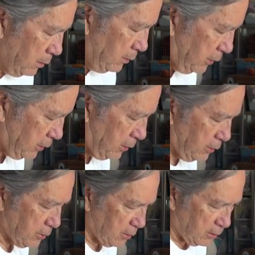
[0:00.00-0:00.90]
this
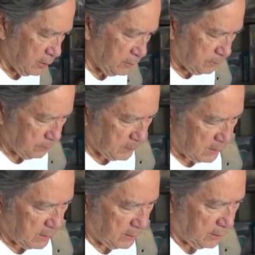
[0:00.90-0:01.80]
is uh,
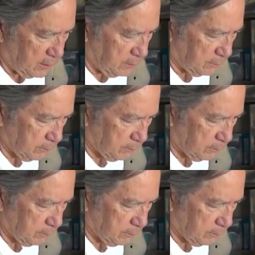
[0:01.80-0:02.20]
my, uh,